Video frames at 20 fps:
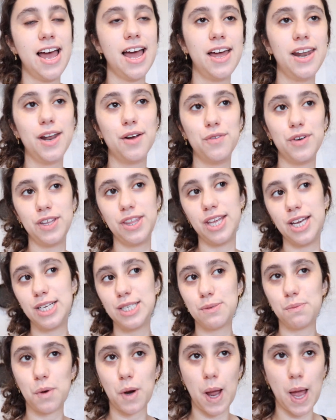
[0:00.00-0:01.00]
and
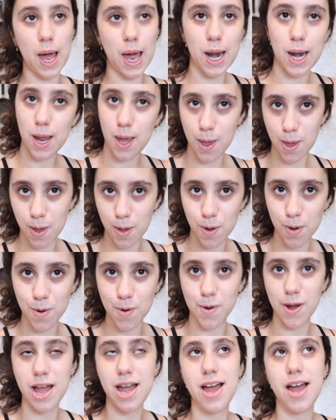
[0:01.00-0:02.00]
everything's brand
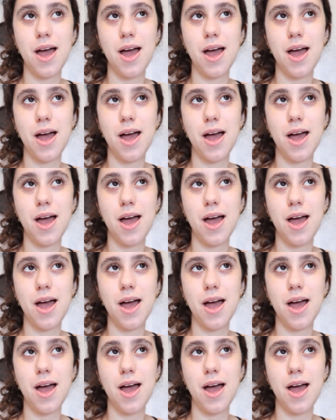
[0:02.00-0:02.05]
new.